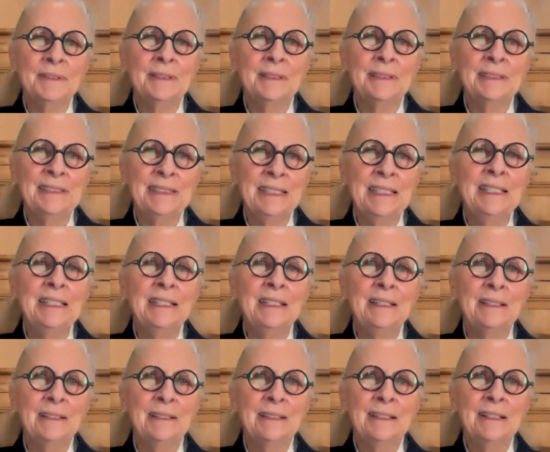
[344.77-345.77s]
seeing
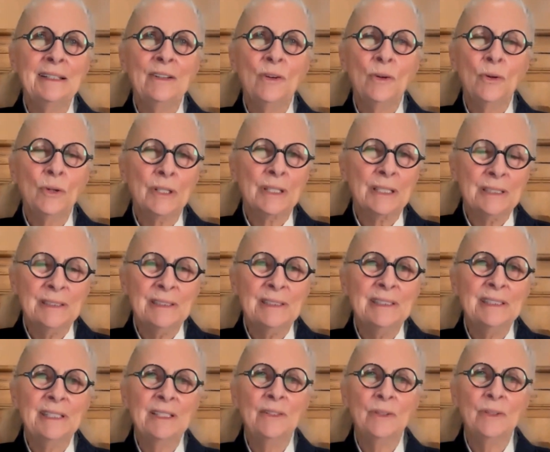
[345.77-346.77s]
or
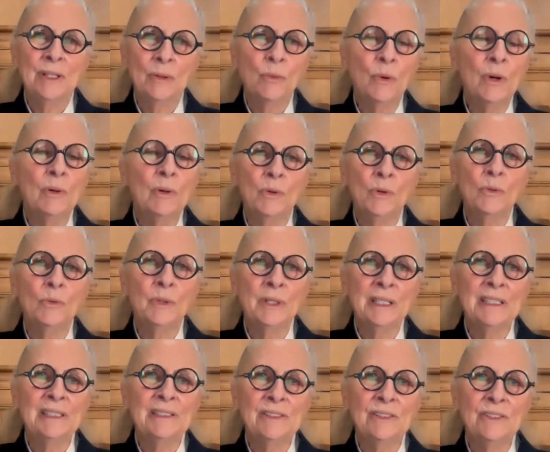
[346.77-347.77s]
considering what will
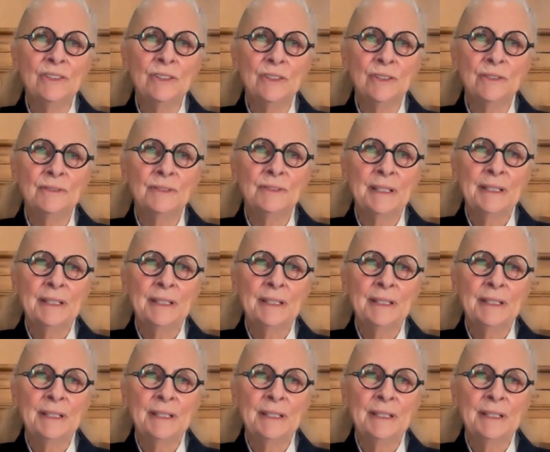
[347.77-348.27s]
really serve.